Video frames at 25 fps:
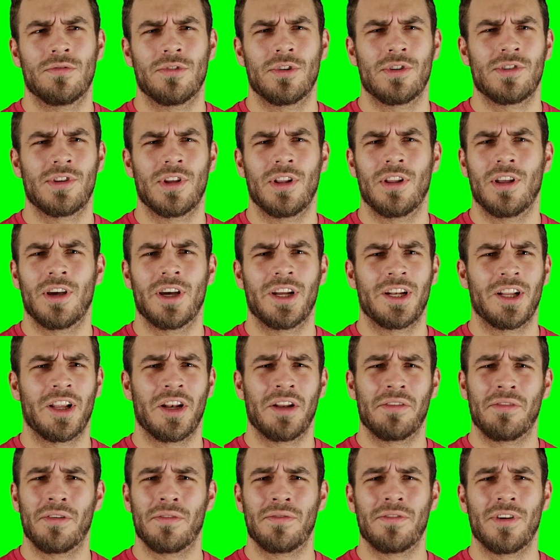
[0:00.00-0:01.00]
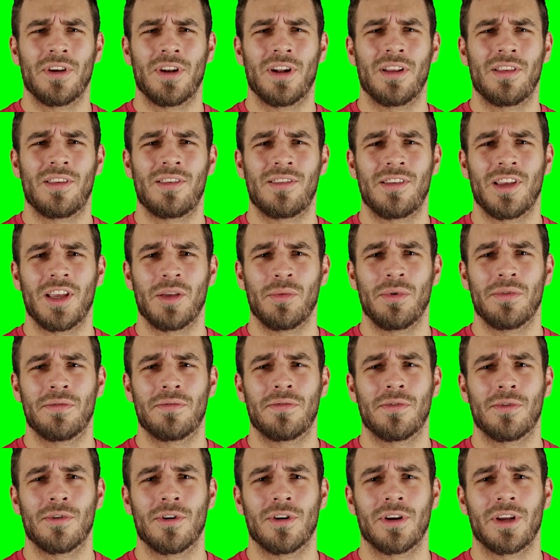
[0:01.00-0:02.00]
there's a line I never thought I'd say
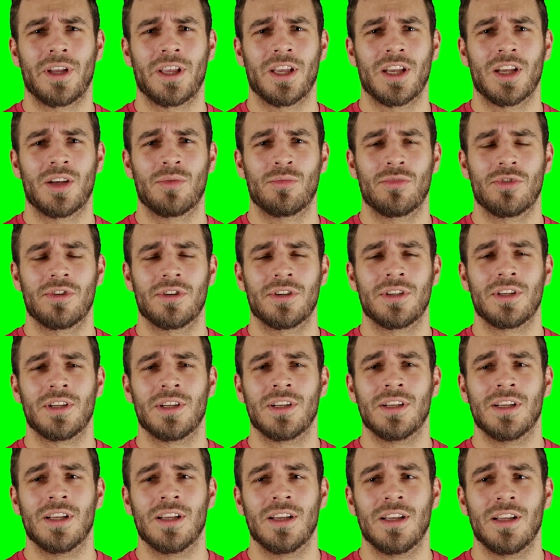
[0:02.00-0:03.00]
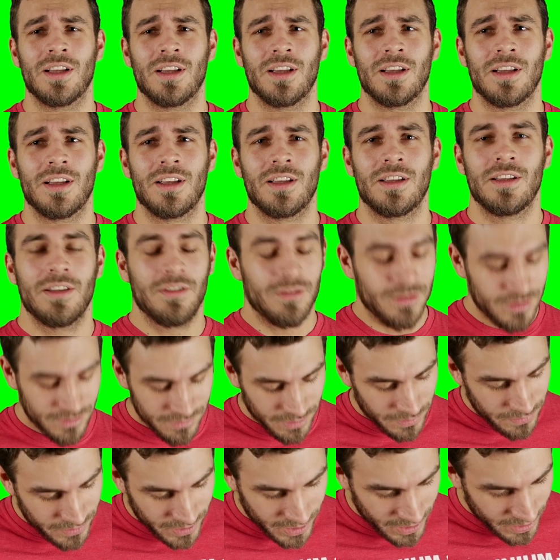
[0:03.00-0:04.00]
before on camera.
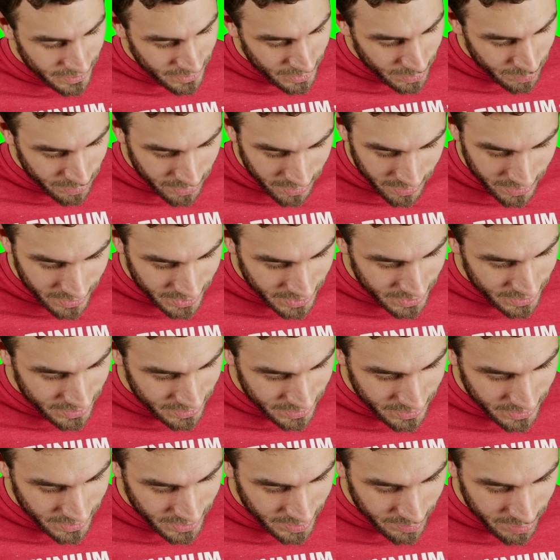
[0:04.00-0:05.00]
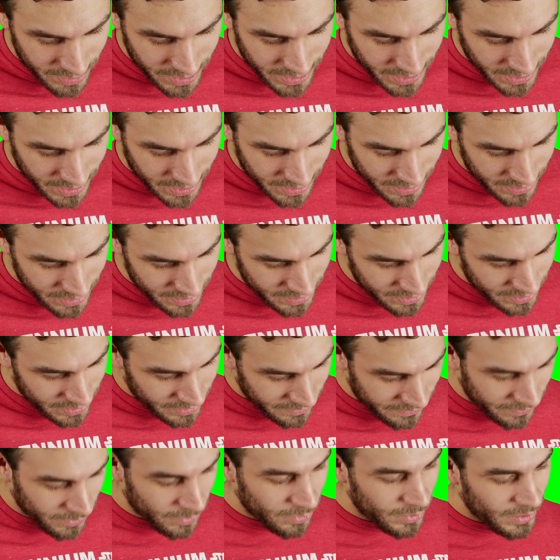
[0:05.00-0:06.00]
I can't come home and repeat them.
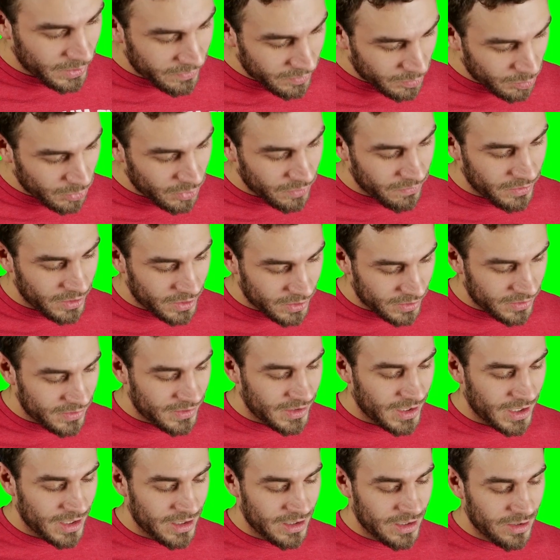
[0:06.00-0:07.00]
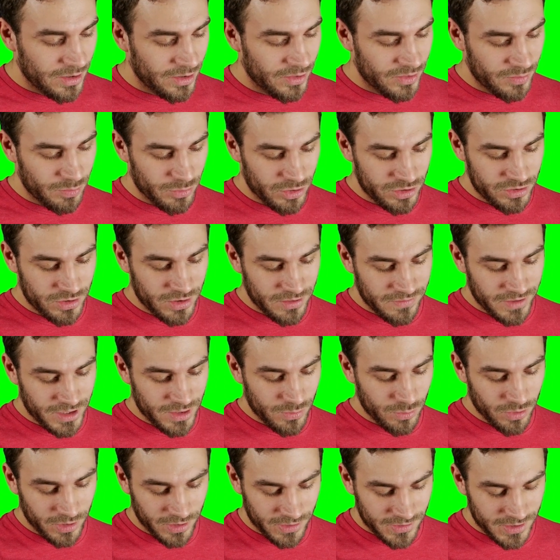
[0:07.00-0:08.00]
If only the movie could stand out as much as
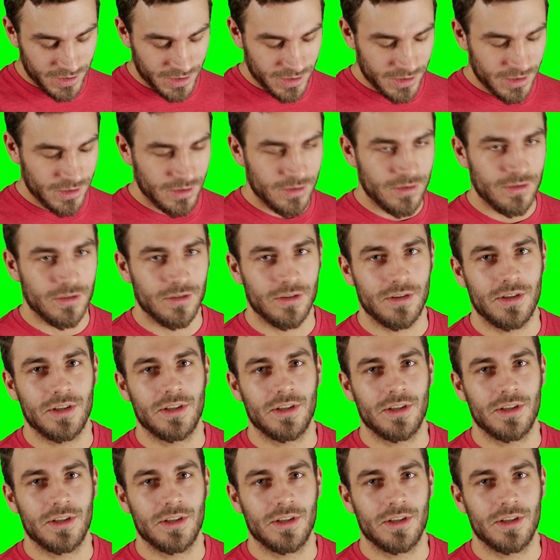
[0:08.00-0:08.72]
that one sentence.